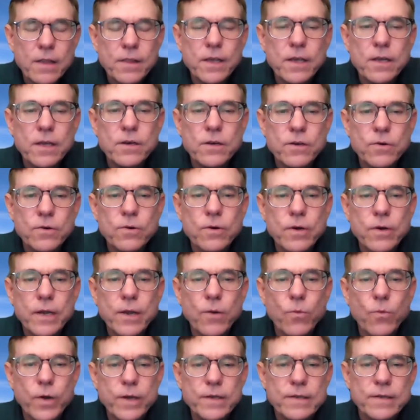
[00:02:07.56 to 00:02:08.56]
the
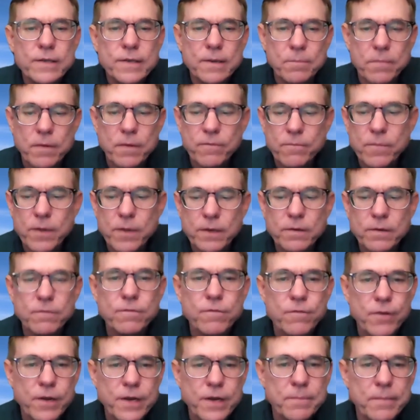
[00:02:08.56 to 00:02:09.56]
enduring wisdom of Milton
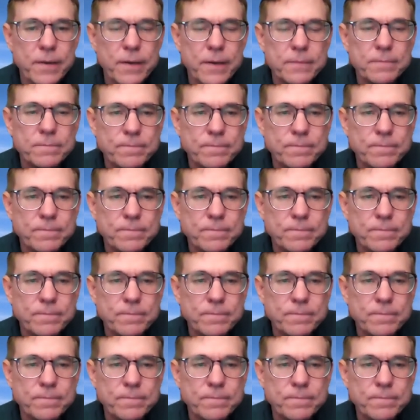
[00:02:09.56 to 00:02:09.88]
Friedman.